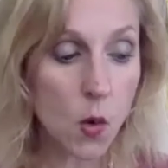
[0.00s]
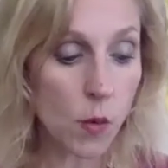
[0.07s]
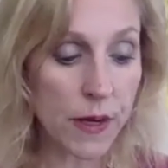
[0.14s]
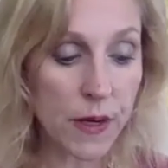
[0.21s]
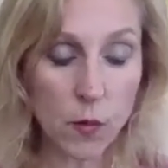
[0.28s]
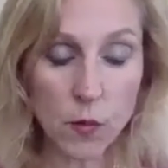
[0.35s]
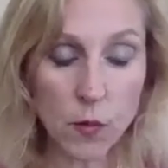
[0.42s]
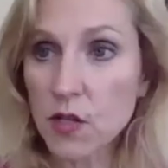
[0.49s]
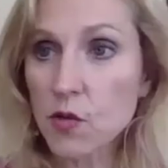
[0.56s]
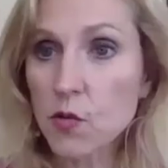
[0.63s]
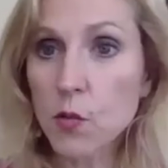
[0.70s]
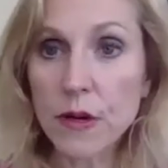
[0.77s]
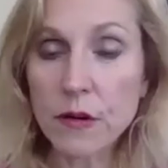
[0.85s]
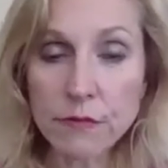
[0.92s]
We, we,
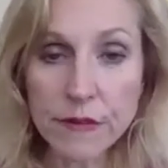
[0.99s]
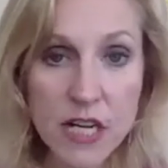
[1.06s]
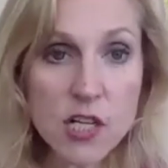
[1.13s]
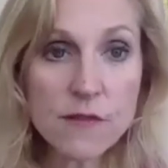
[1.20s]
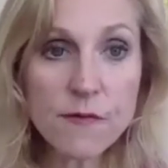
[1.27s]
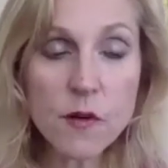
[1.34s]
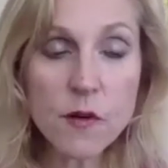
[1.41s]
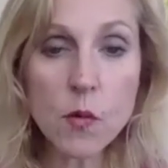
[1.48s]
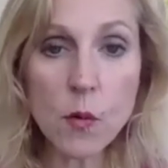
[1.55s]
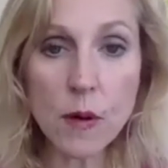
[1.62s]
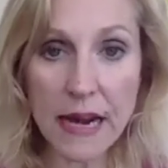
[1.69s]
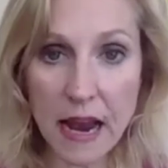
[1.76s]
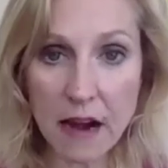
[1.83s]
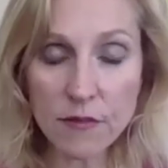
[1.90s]
we reach for
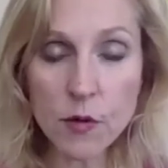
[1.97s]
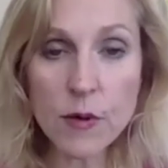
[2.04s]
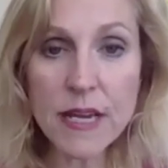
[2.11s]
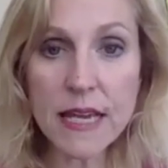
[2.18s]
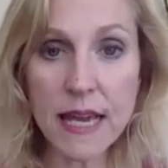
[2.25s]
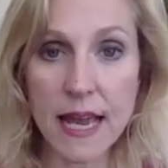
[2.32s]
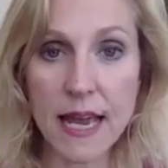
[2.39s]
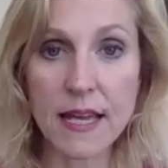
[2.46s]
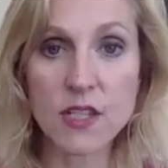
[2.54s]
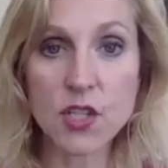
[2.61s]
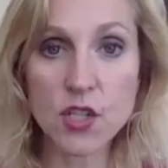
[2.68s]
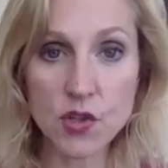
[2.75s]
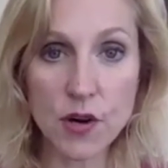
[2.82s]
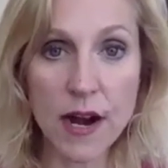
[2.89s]
whatever we can
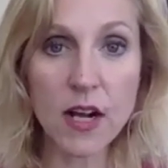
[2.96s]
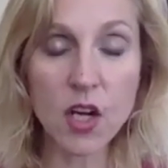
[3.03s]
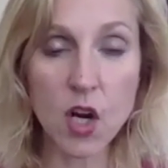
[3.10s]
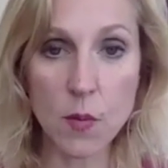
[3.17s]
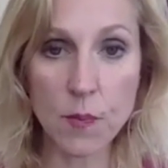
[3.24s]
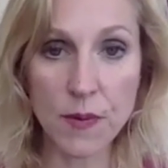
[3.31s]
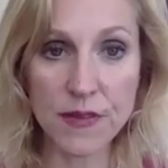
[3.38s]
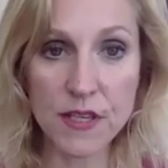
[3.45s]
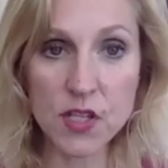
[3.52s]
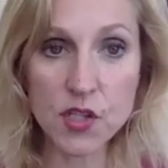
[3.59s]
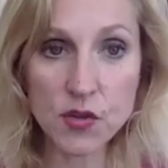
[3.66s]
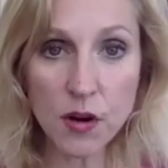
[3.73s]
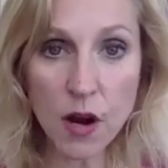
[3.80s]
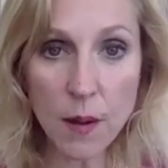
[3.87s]
to try to cope with
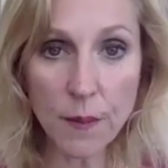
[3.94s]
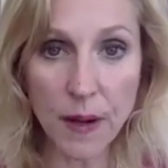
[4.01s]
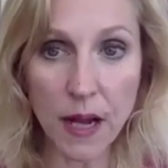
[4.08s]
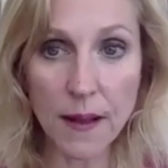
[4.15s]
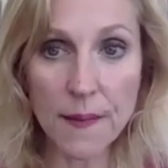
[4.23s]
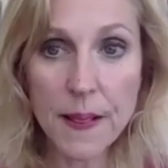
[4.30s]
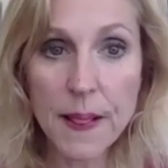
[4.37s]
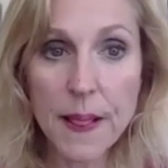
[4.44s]
this trauma.